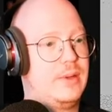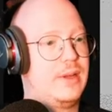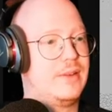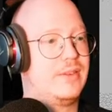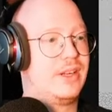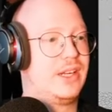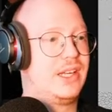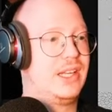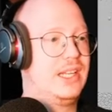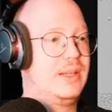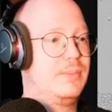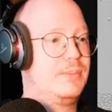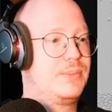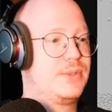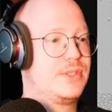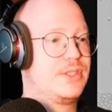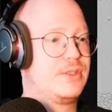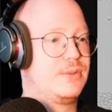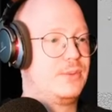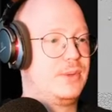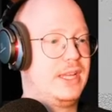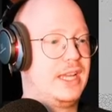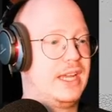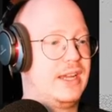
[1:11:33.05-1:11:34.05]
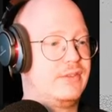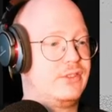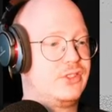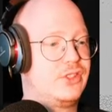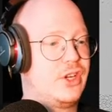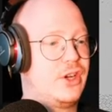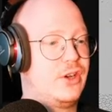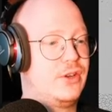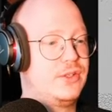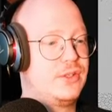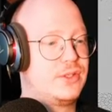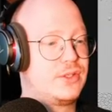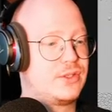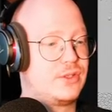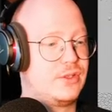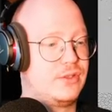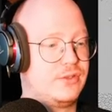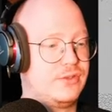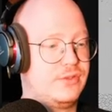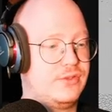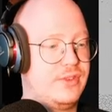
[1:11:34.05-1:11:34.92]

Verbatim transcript: we have like lips we have tons of